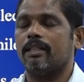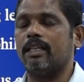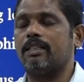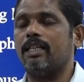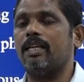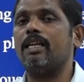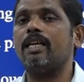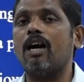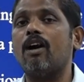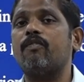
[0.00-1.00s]
the
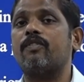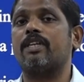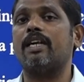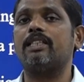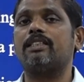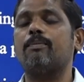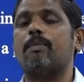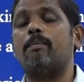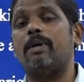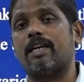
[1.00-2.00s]
theory of traditional
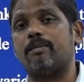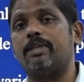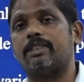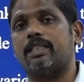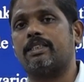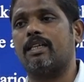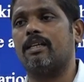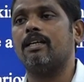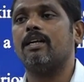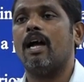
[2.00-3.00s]
public
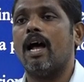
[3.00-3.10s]
administration,